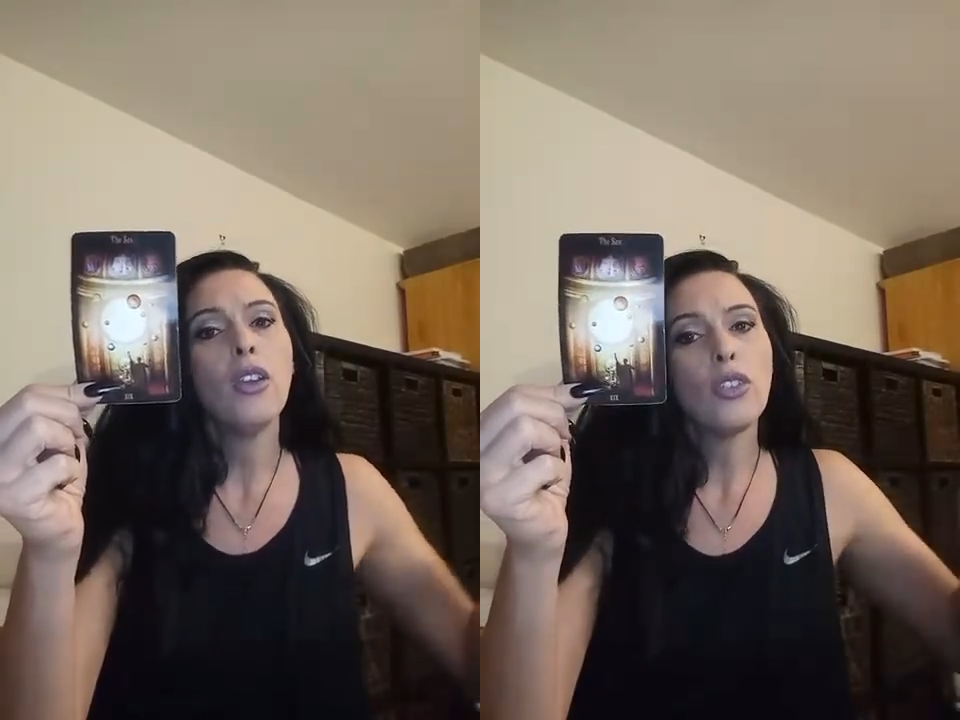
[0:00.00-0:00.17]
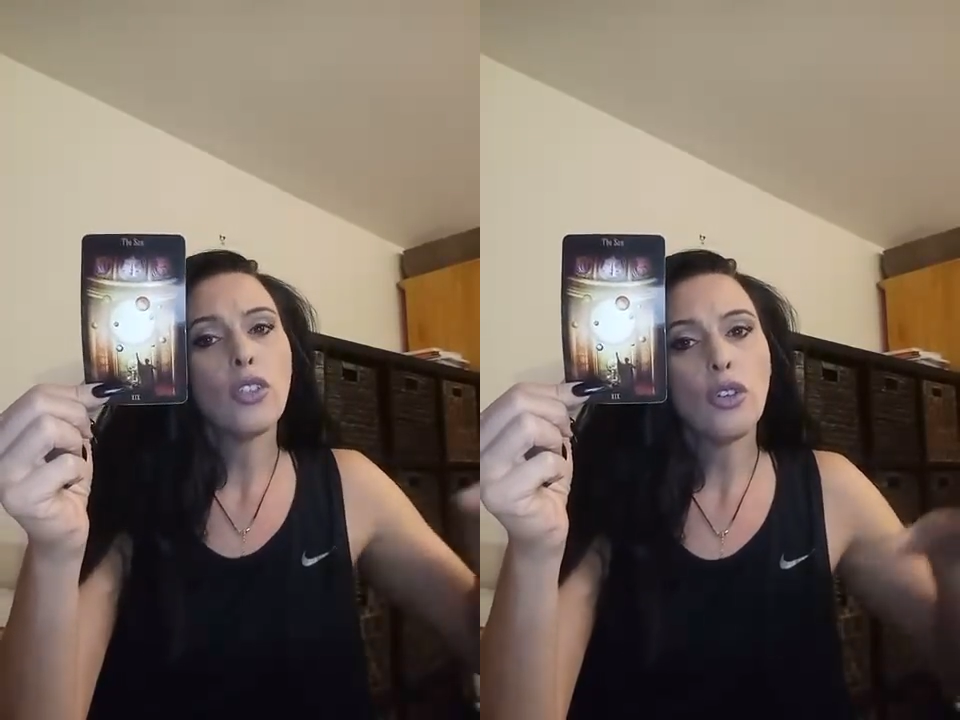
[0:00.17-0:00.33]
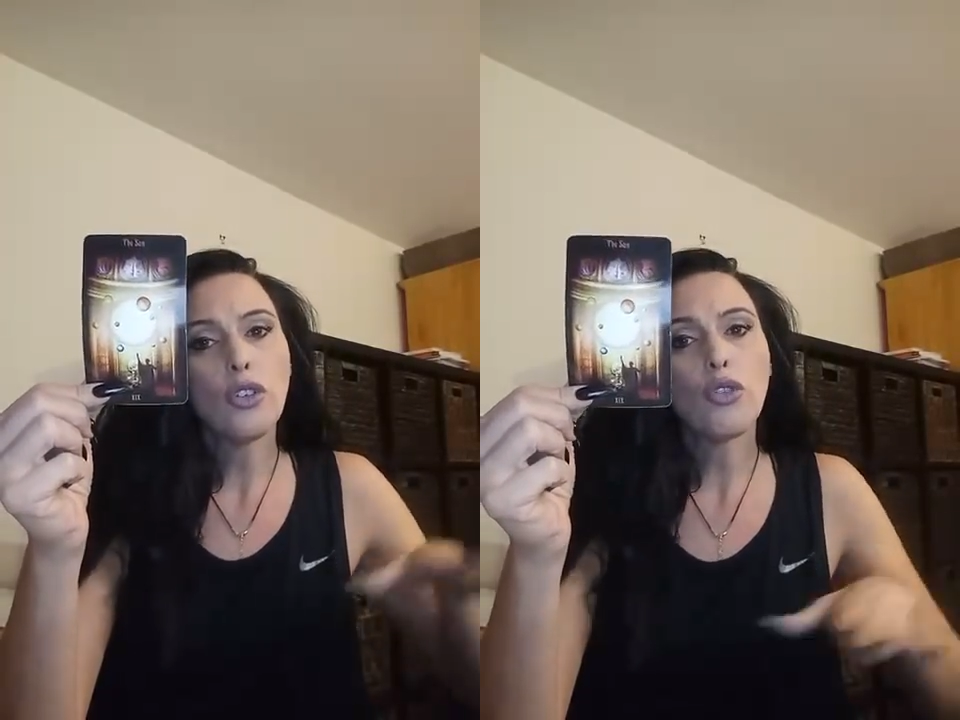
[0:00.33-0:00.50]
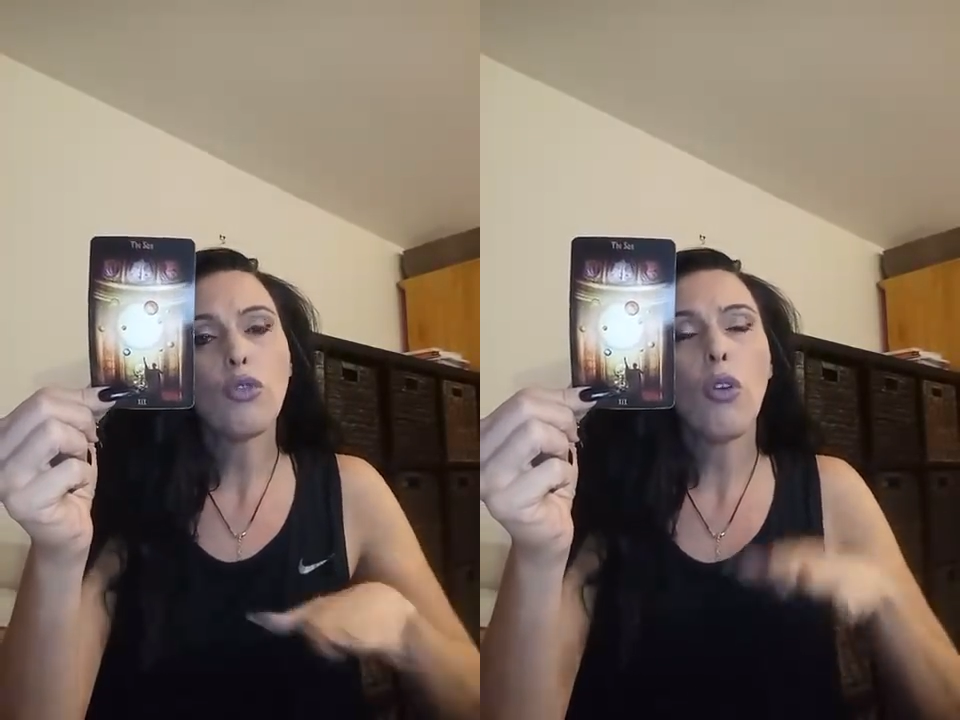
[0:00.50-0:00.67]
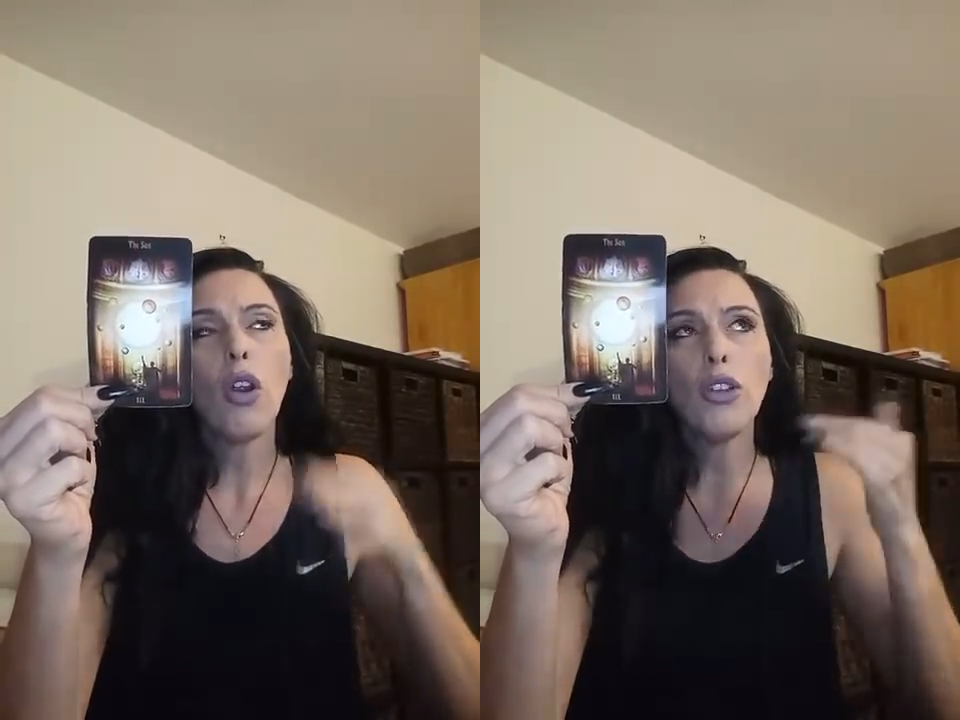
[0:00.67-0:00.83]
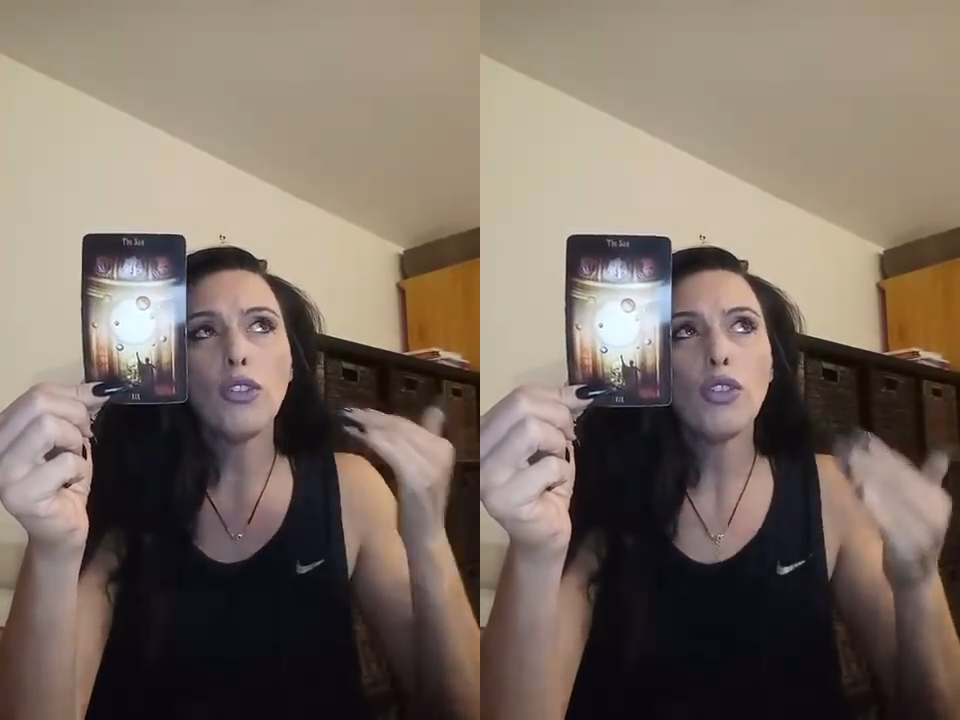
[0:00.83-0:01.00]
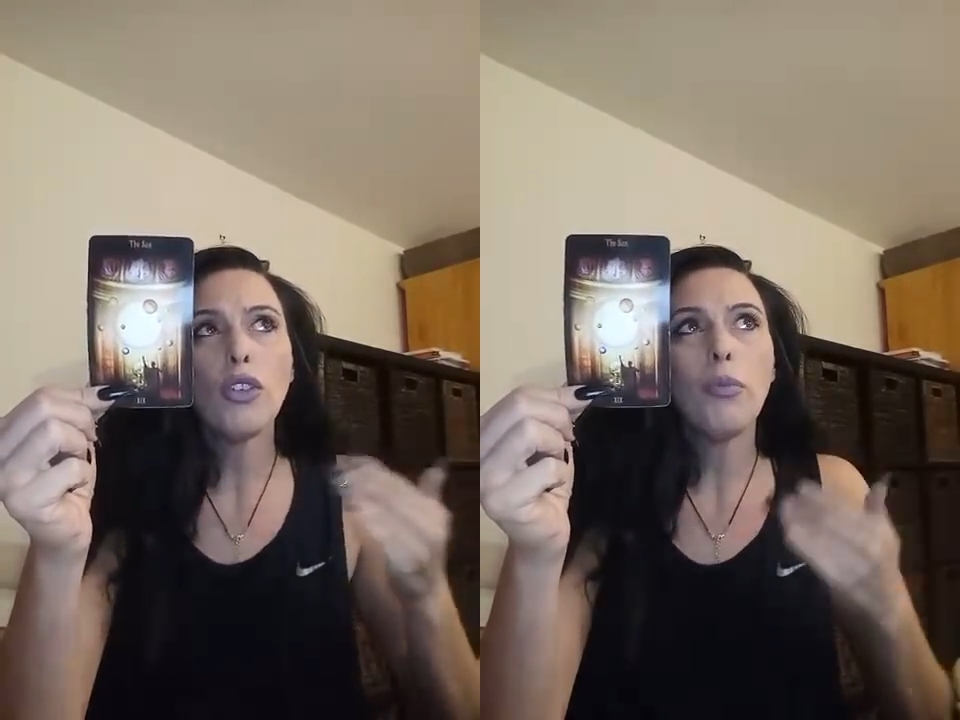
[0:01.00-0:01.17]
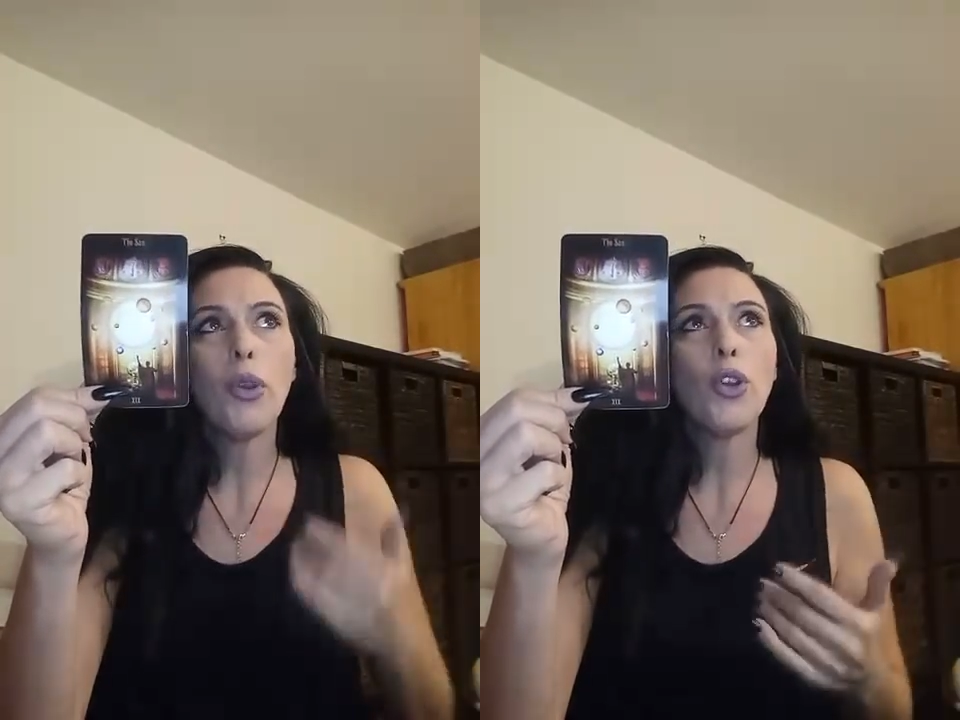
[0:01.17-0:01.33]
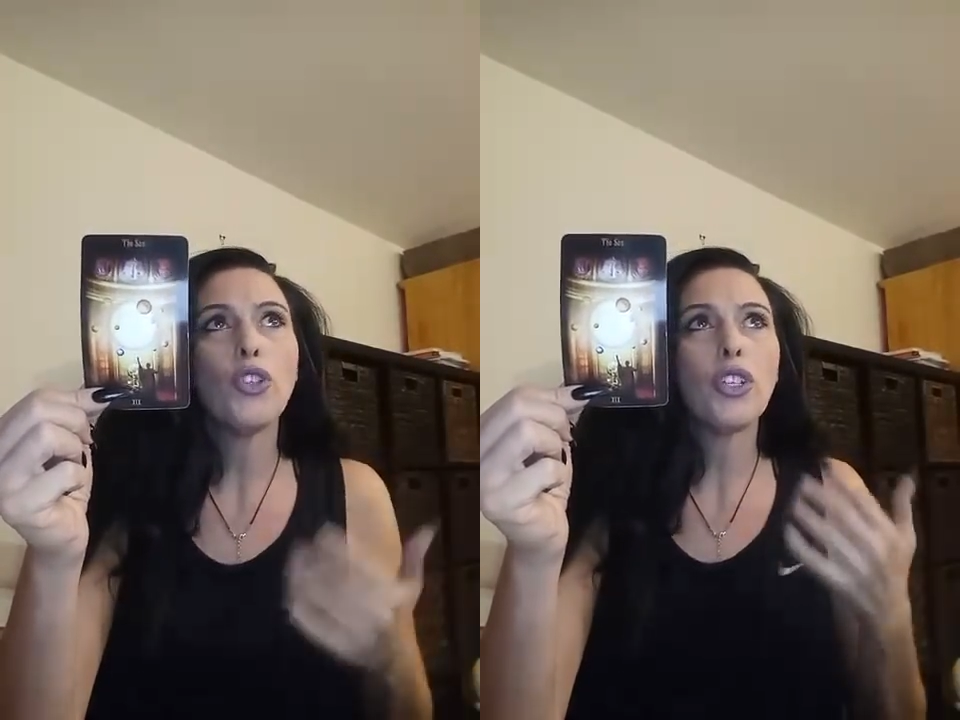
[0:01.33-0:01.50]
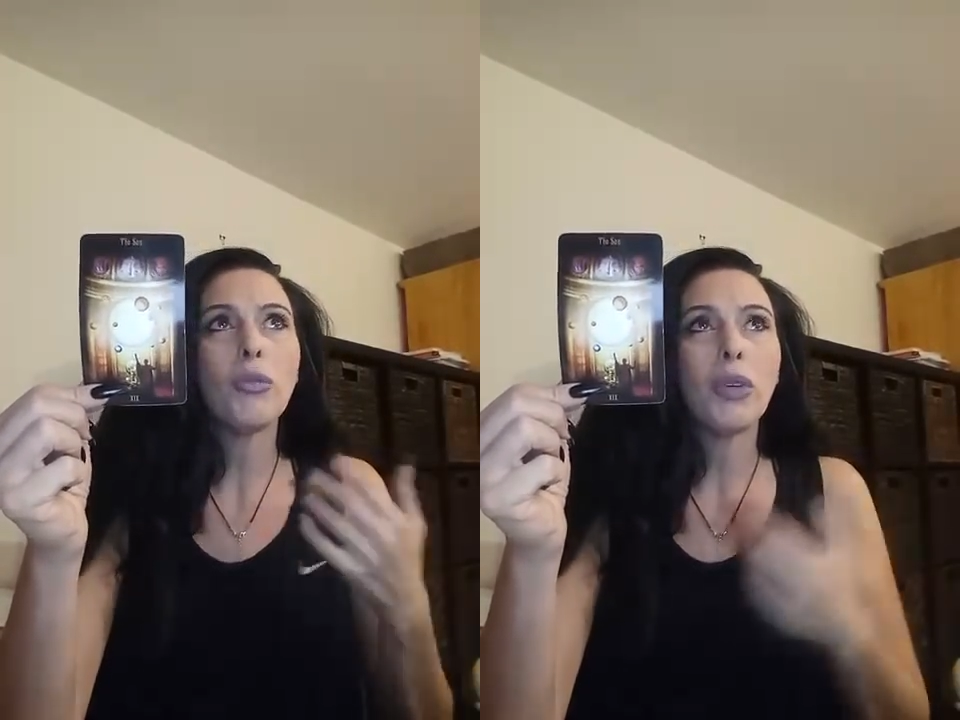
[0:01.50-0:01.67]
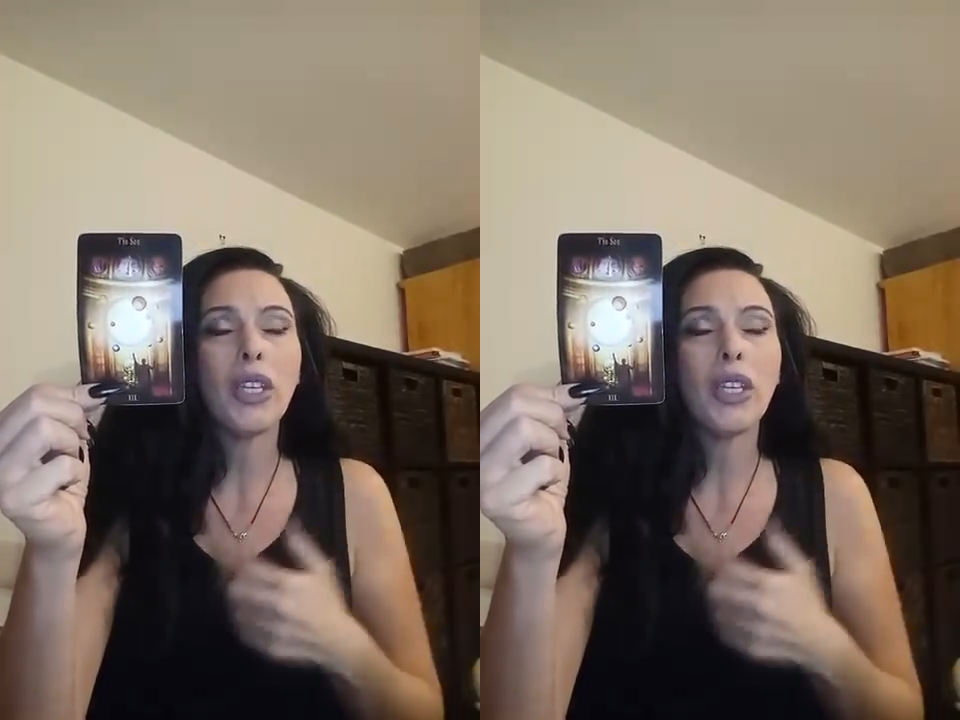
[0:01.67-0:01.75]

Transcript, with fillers: So, try and do your purging,